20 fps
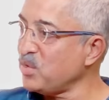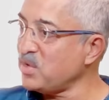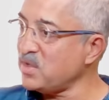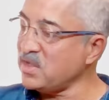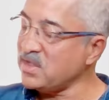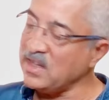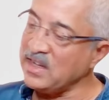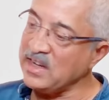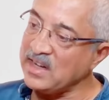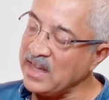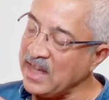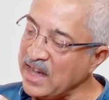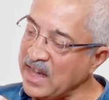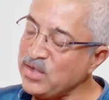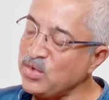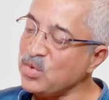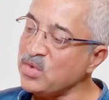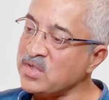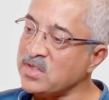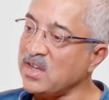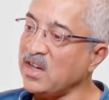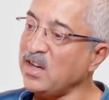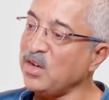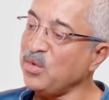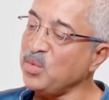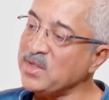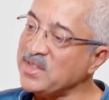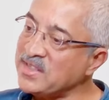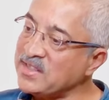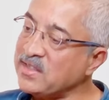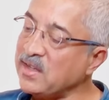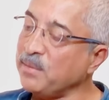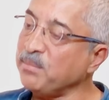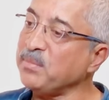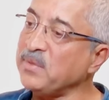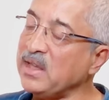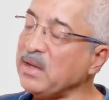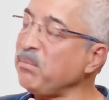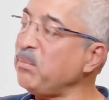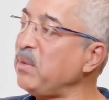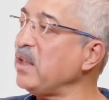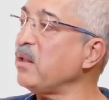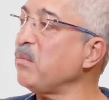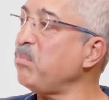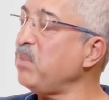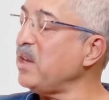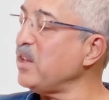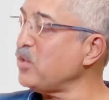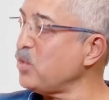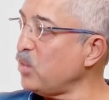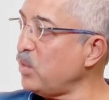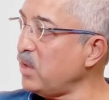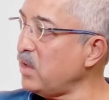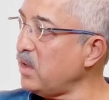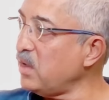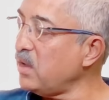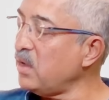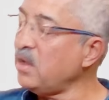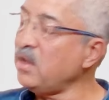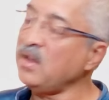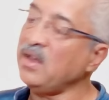process, and it has to start with something being the placeholder.